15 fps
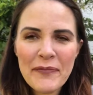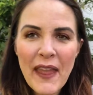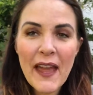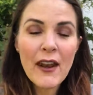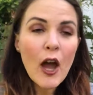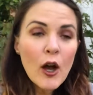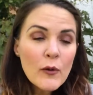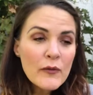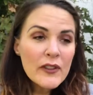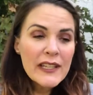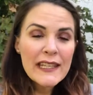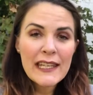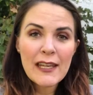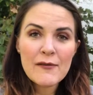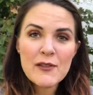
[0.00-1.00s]
And
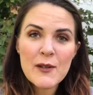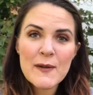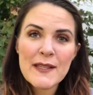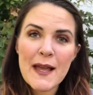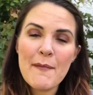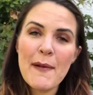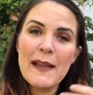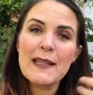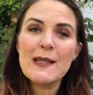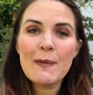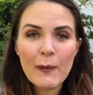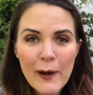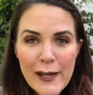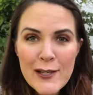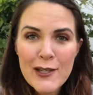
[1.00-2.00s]
hopefully it gives you some
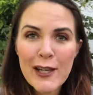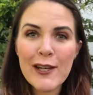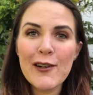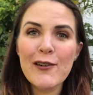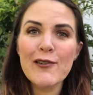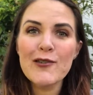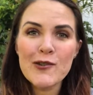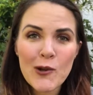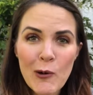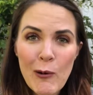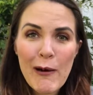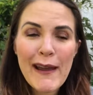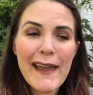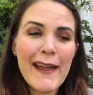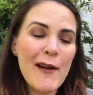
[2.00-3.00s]
inspiration or
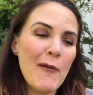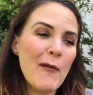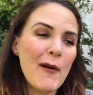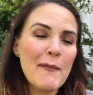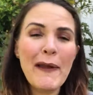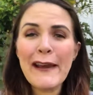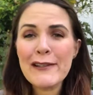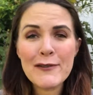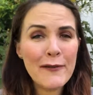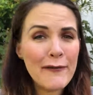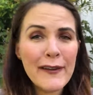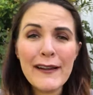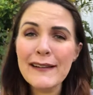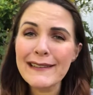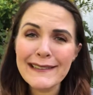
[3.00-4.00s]
joy or makes you
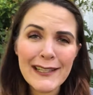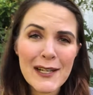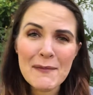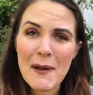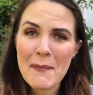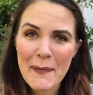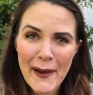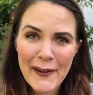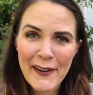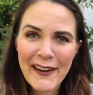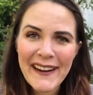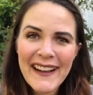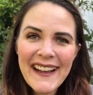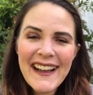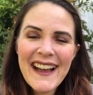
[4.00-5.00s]
feel a little bit
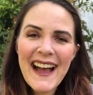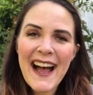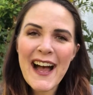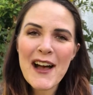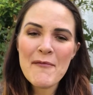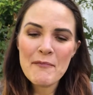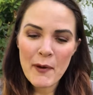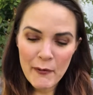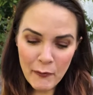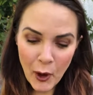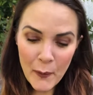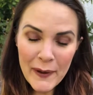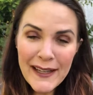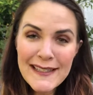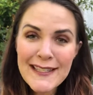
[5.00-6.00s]
better. Um,
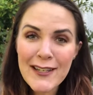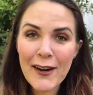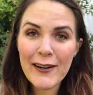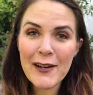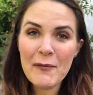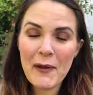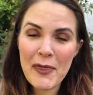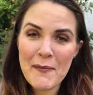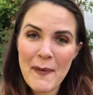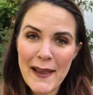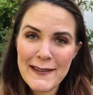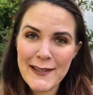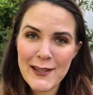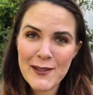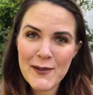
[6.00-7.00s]
before we get started with the
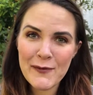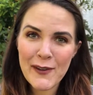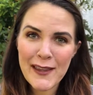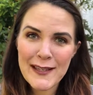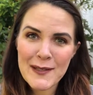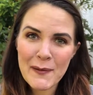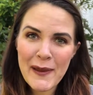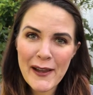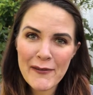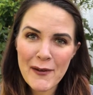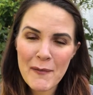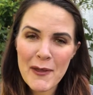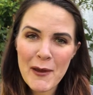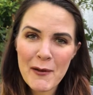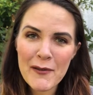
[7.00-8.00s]
message for this week
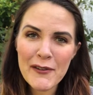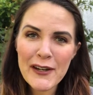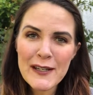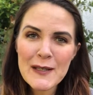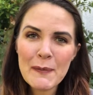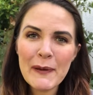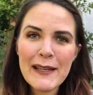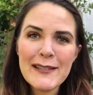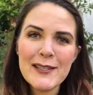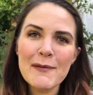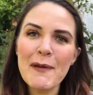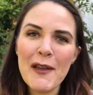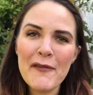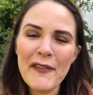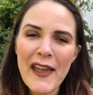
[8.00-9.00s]
from the universe, please
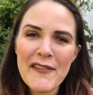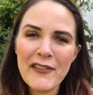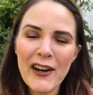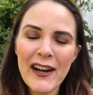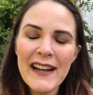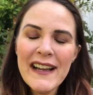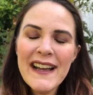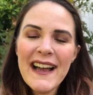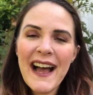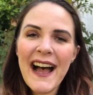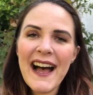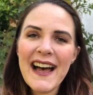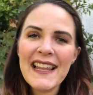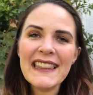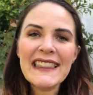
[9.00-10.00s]
do me a favor,
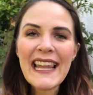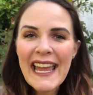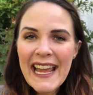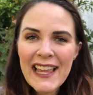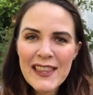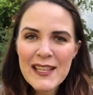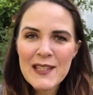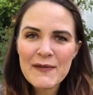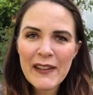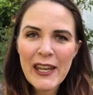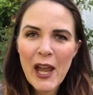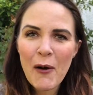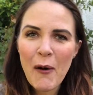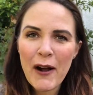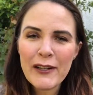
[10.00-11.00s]
uh, like this
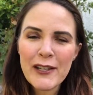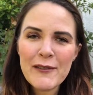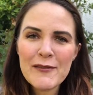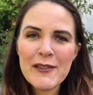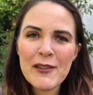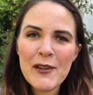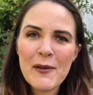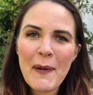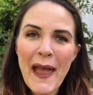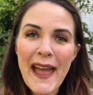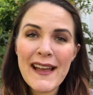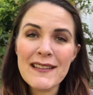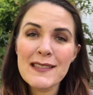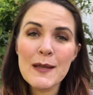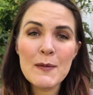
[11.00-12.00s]
video on YouTube
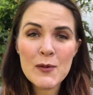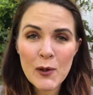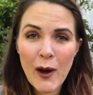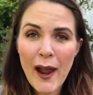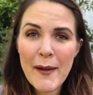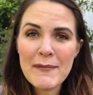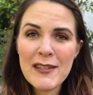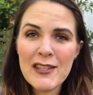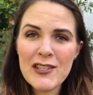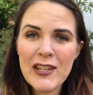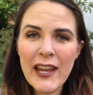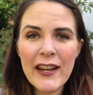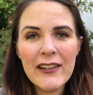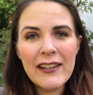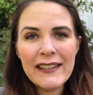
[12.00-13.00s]
and subscribe to the
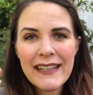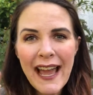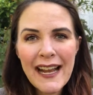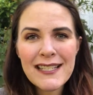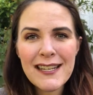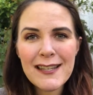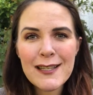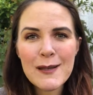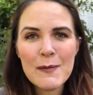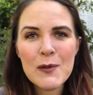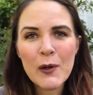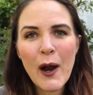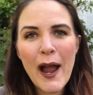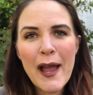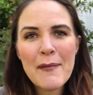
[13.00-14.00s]
channel. Next to the
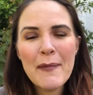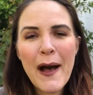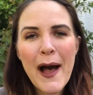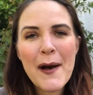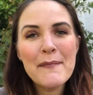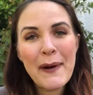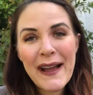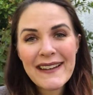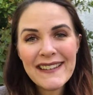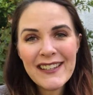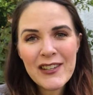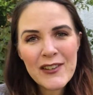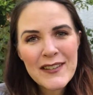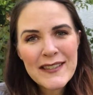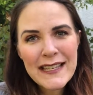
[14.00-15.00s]
subscribe uh, button,
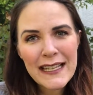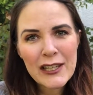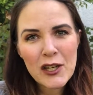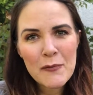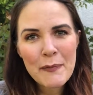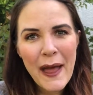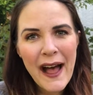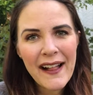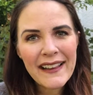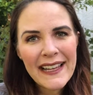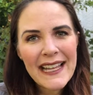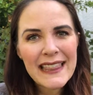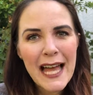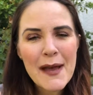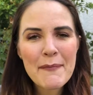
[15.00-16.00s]
you'll see a little bell,
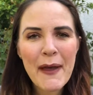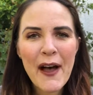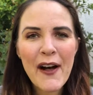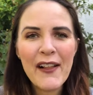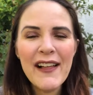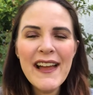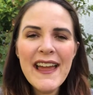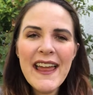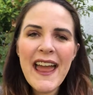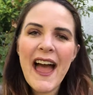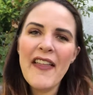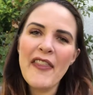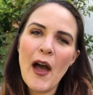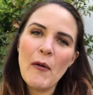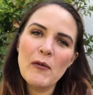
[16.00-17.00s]
hit that bell,
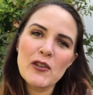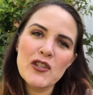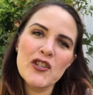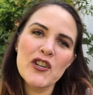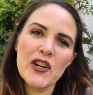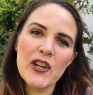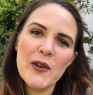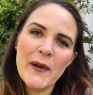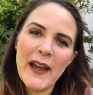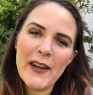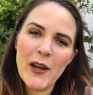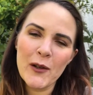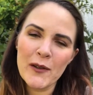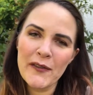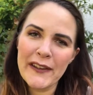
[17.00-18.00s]
and that will ensure you get
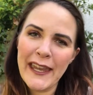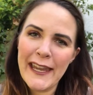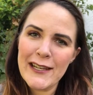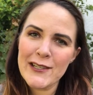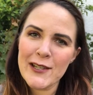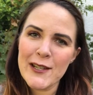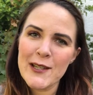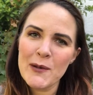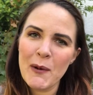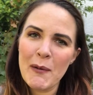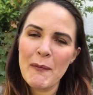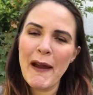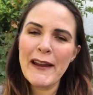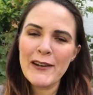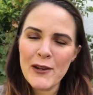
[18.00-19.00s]
notifications
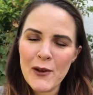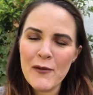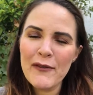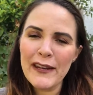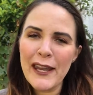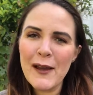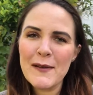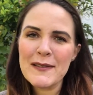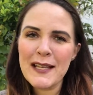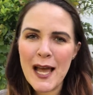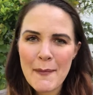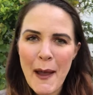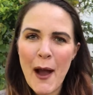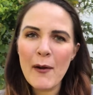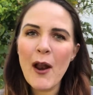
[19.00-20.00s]
when my new videos
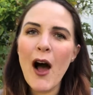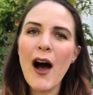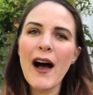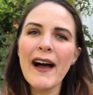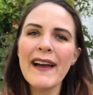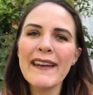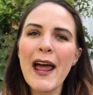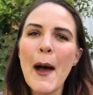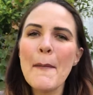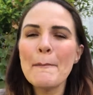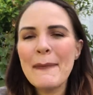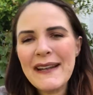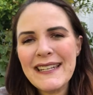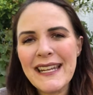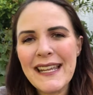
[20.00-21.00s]
come out on
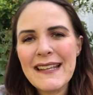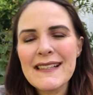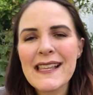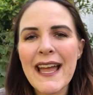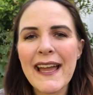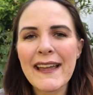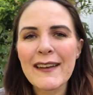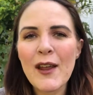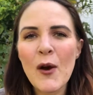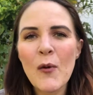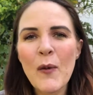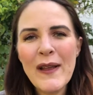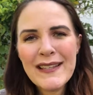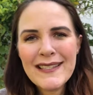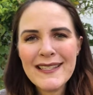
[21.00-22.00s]
Mondays and
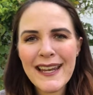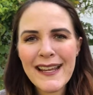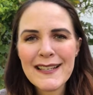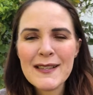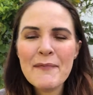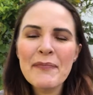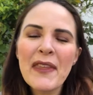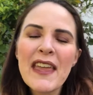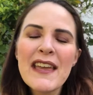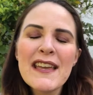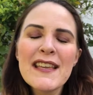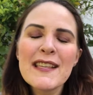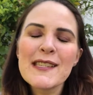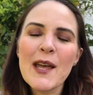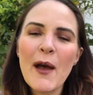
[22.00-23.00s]
Wednesdays.
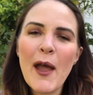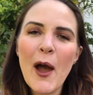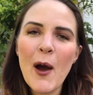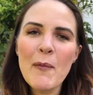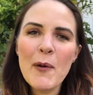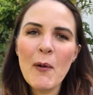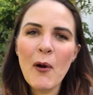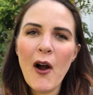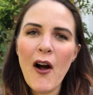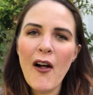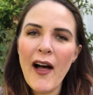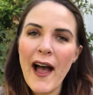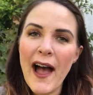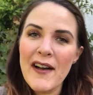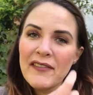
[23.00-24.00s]
So I hope you are
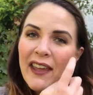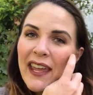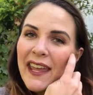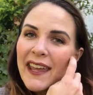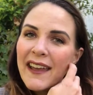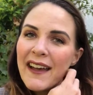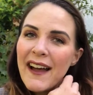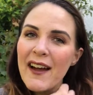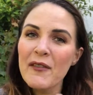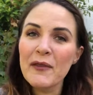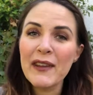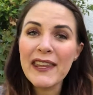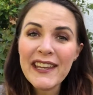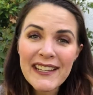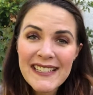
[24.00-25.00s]
all having a
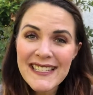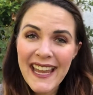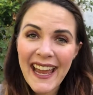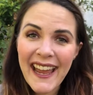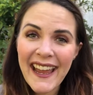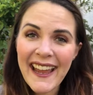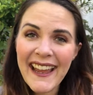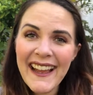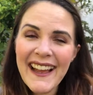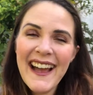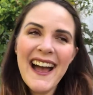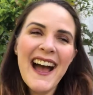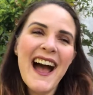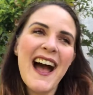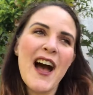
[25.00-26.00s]
really good day,
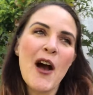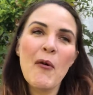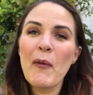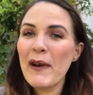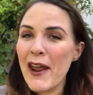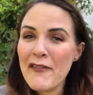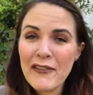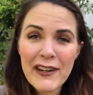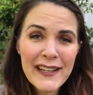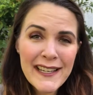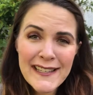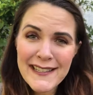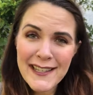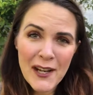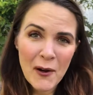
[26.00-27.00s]
uh, whenever it
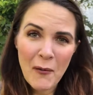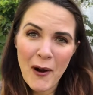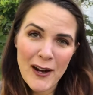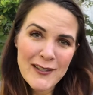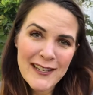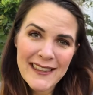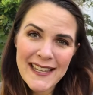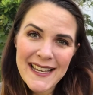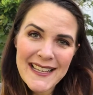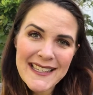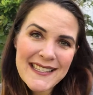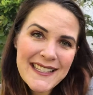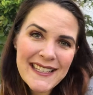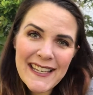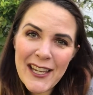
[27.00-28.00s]
is that you're watching
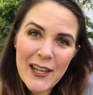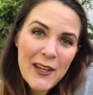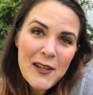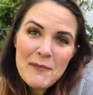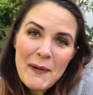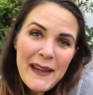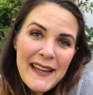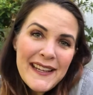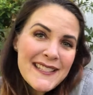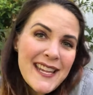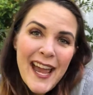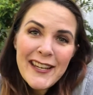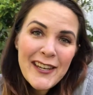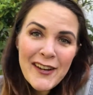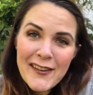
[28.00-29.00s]
this. It could be
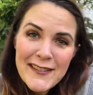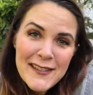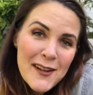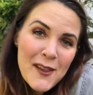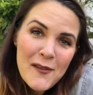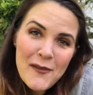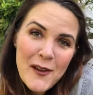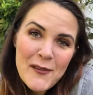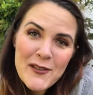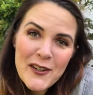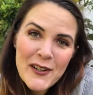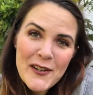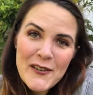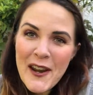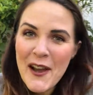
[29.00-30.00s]
10 years into the
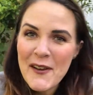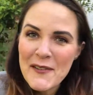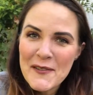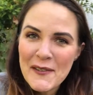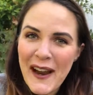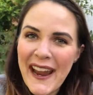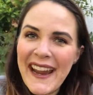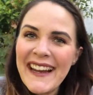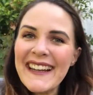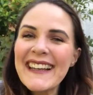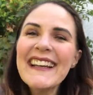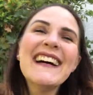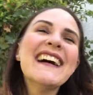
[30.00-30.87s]
future, who knows, right?